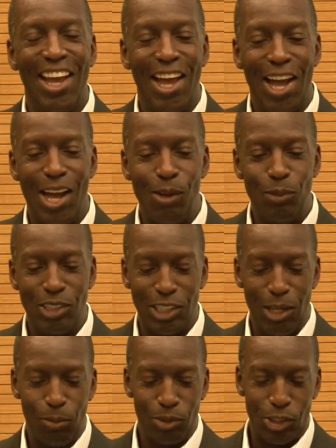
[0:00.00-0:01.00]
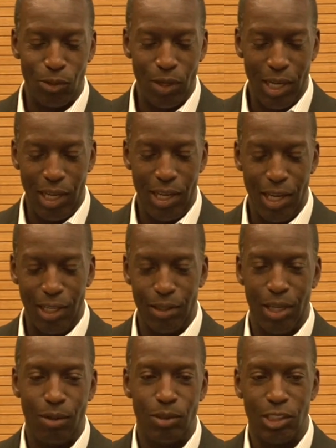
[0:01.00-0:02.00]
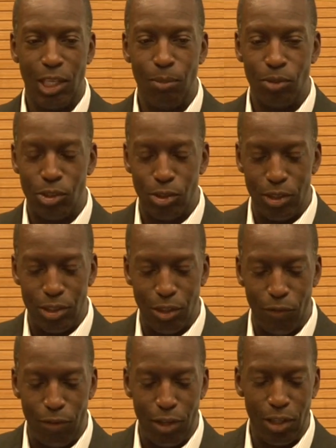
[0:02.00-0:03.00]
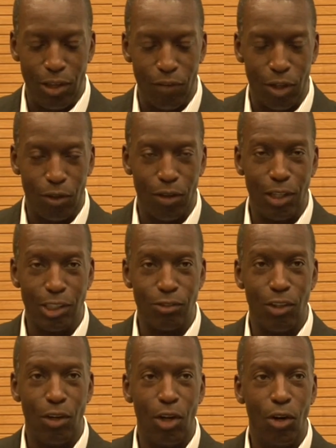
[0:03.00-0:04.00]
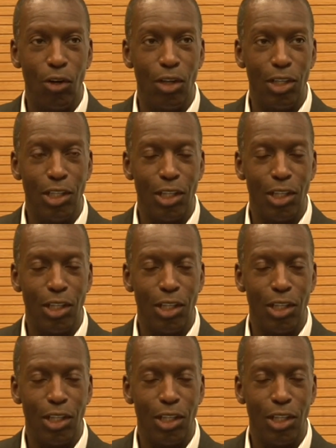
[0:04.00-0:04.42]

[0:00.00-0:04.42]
I was able to fend off the critics very early